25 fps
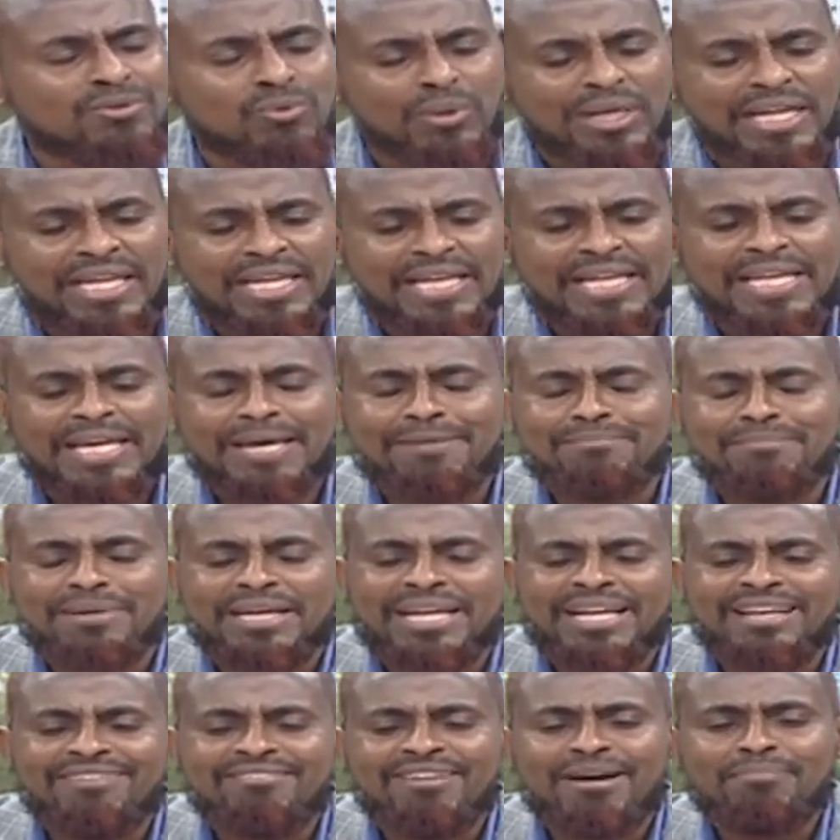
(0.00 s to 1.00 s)
When he came, he
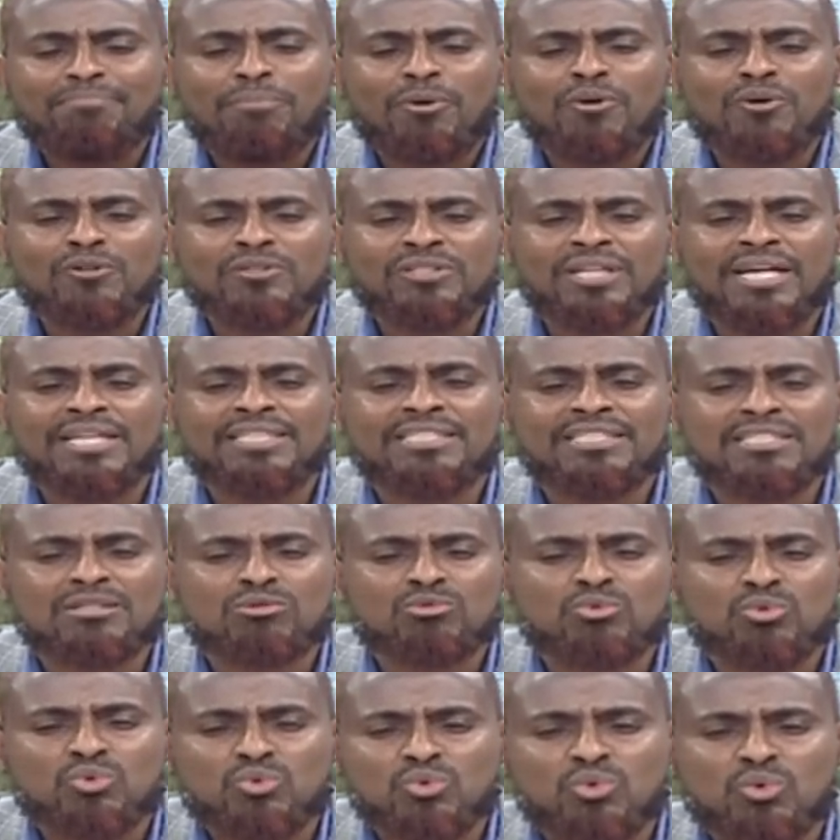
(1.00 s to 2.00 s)
never apologized
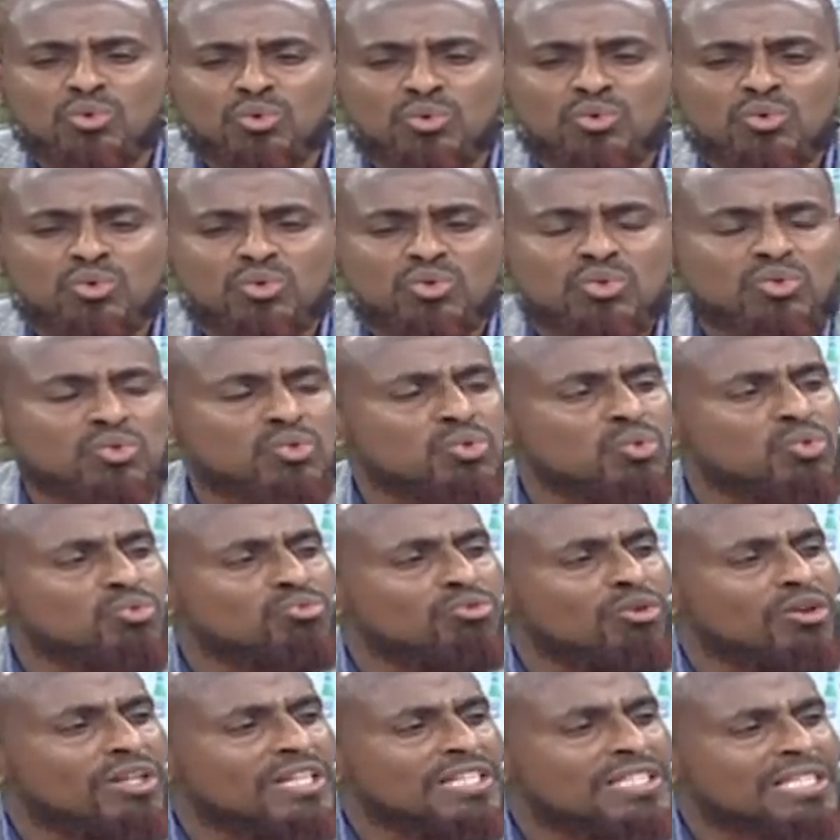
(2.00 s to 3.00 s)

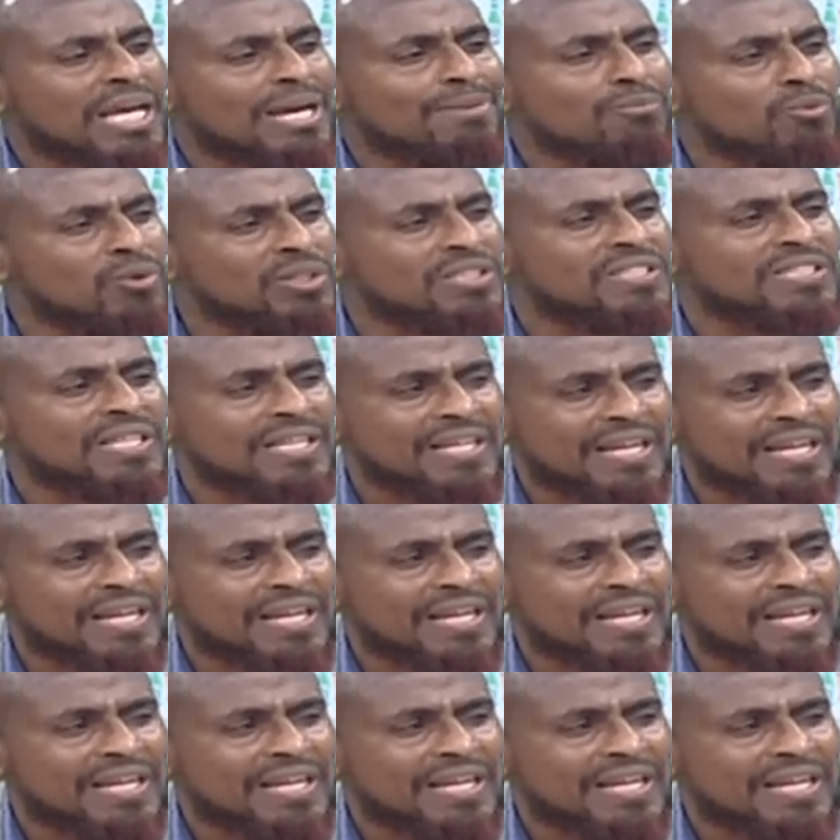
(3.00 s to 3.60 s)
for the time wasted,